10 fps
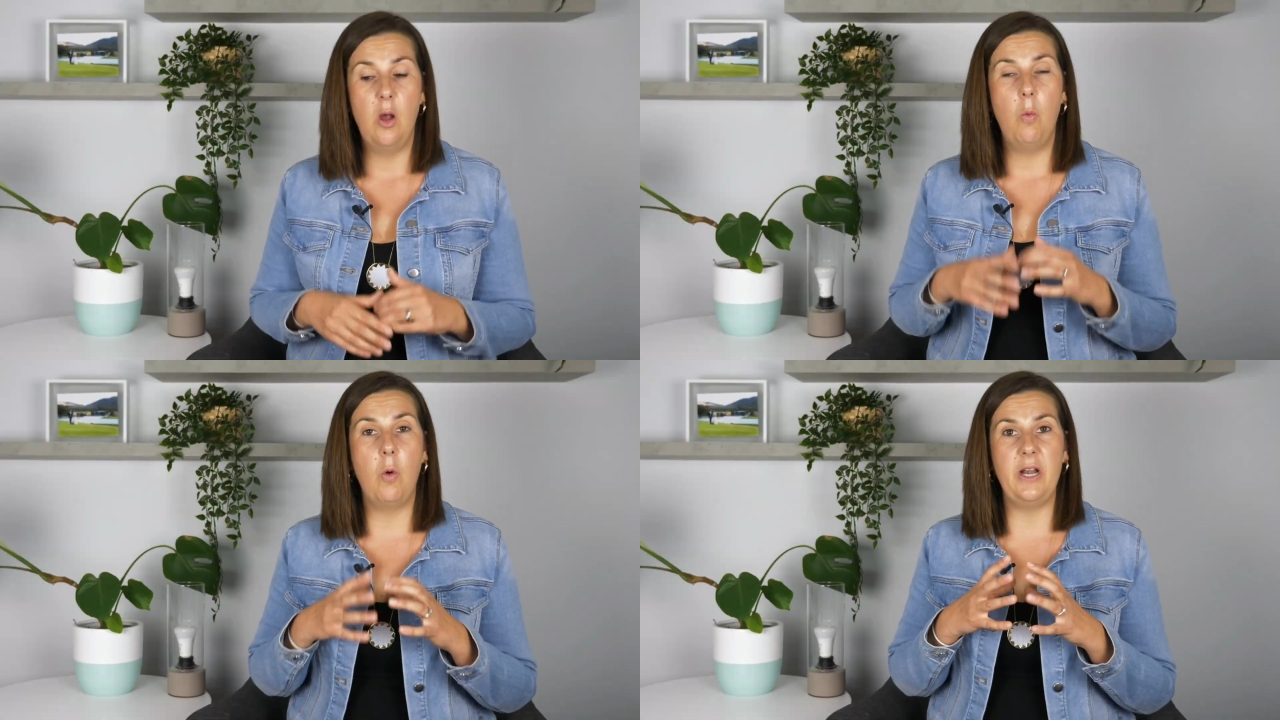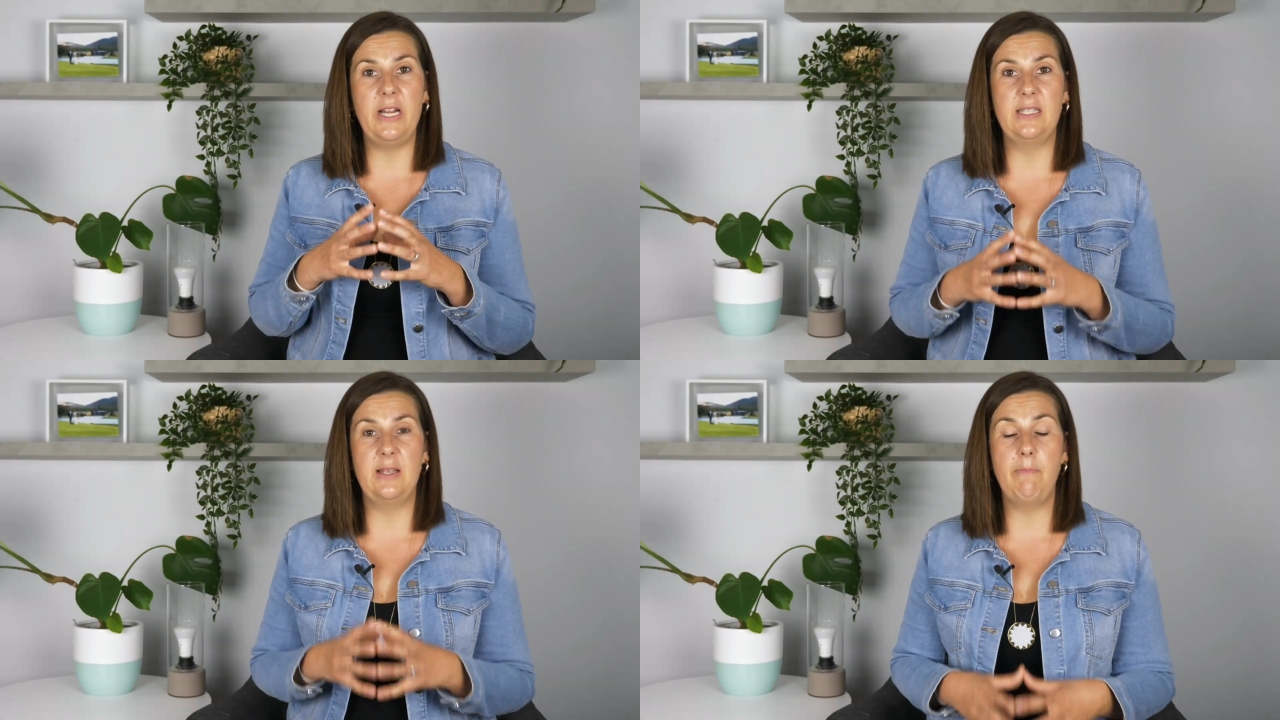What
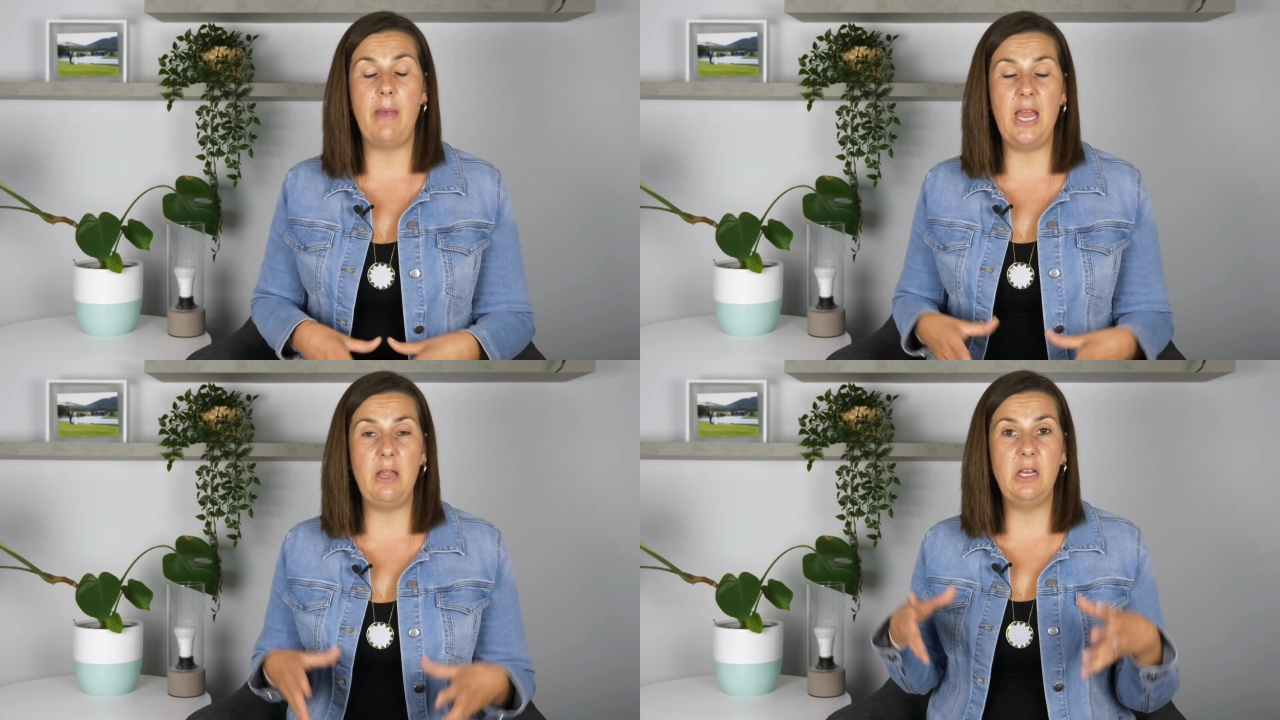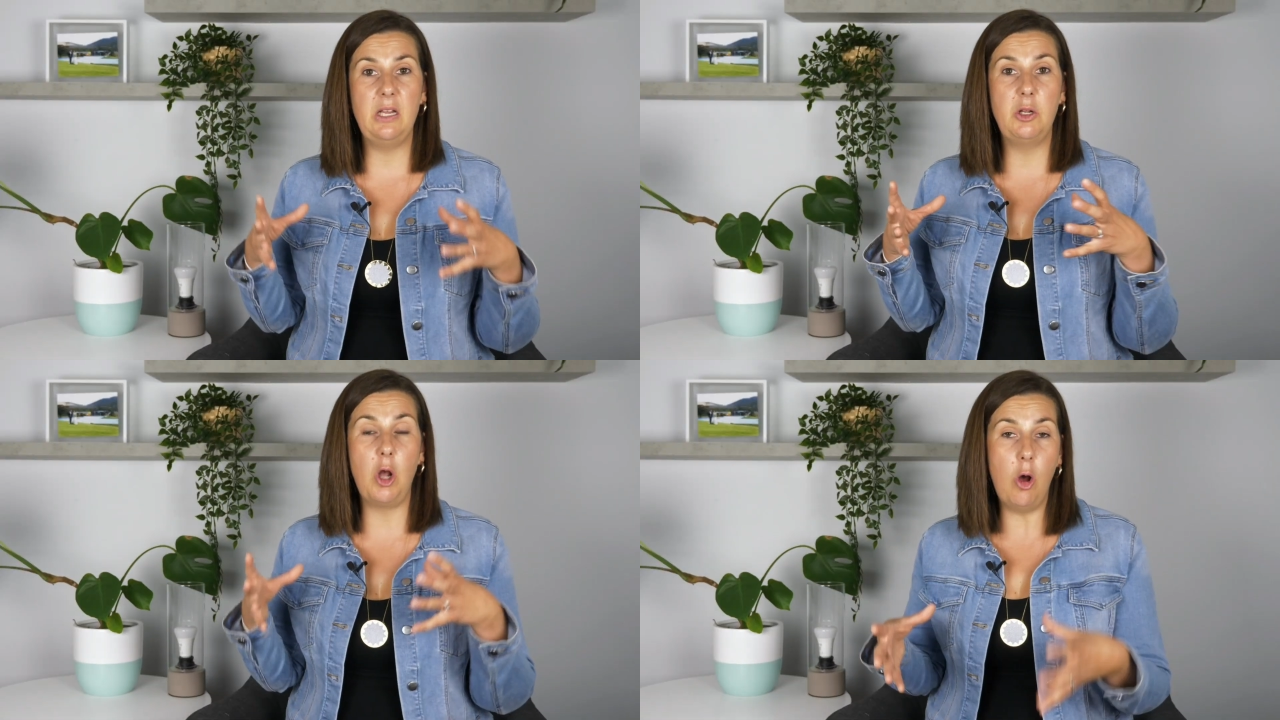is the main
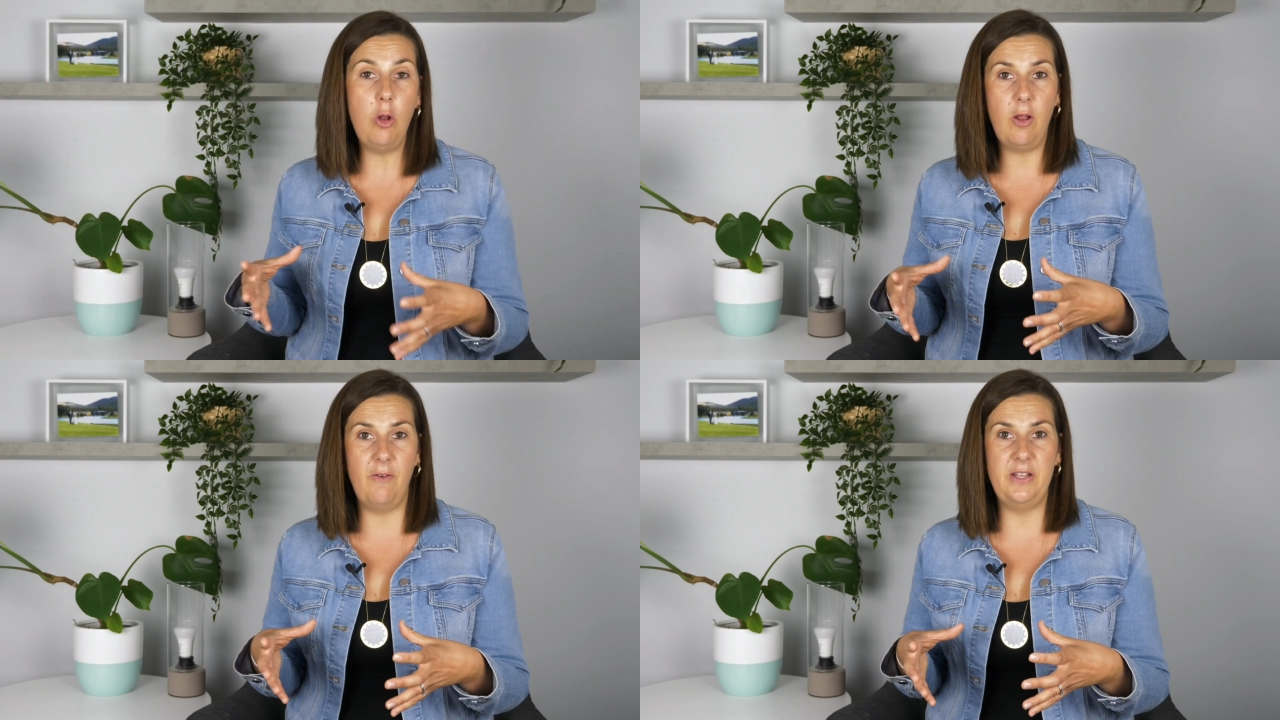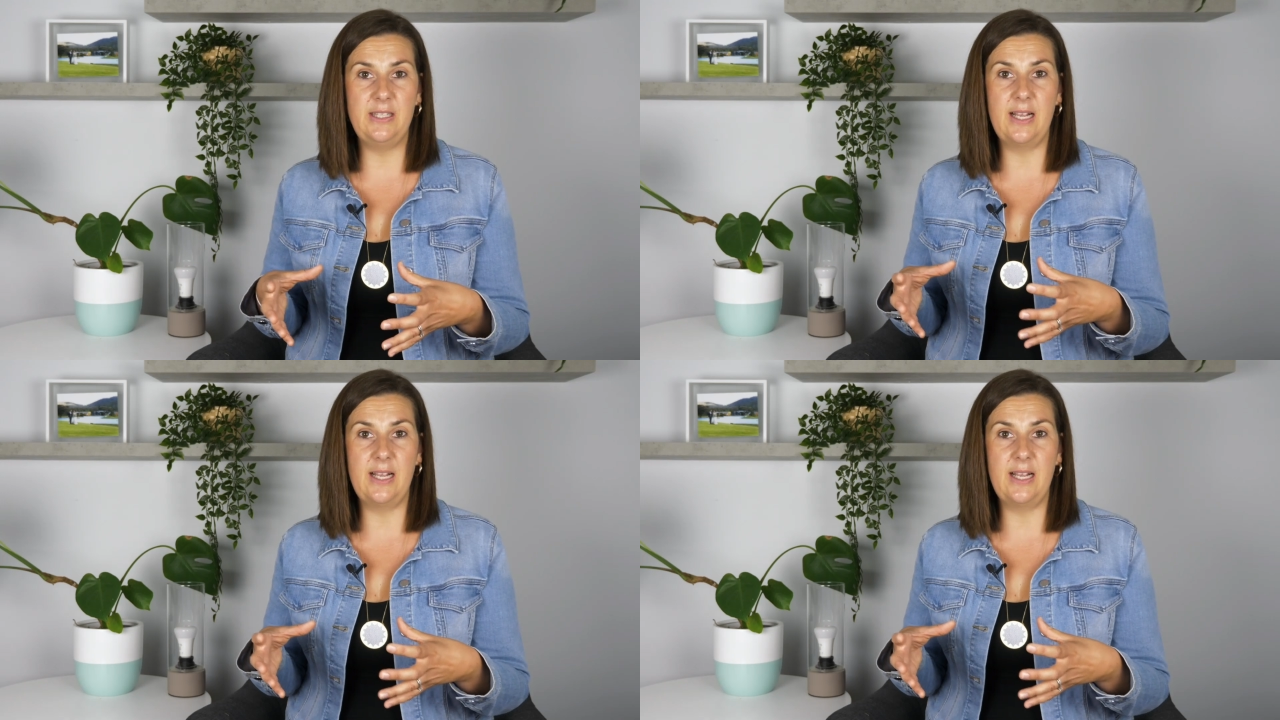goal of this